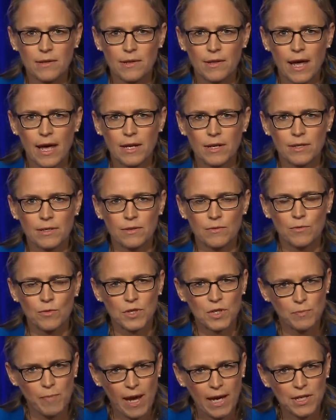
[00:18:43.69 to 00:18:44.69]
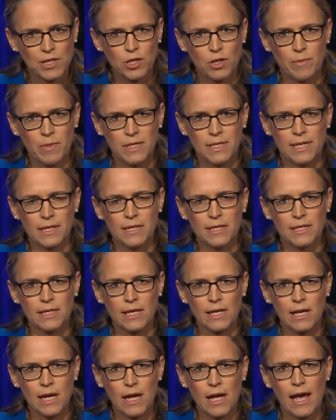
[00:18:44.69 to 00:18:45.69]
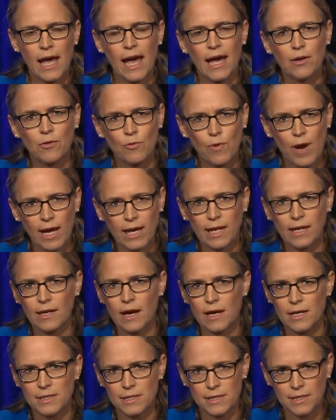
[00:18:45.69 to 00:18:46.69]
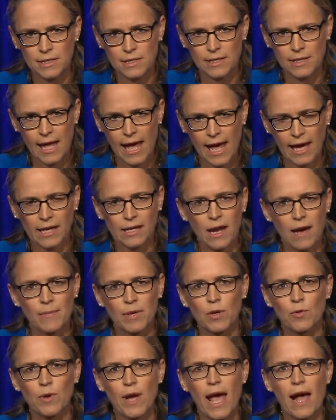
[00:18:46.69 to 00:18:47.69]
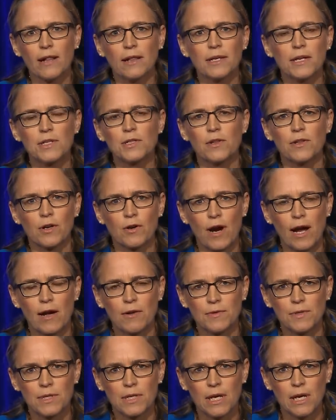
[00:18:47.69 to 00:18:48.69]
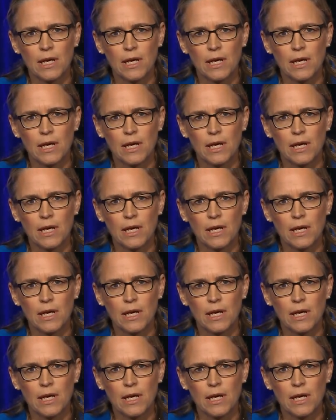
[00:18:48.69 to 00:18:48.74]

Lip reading: that respects human dignity and recognizes the economic realities on the ground.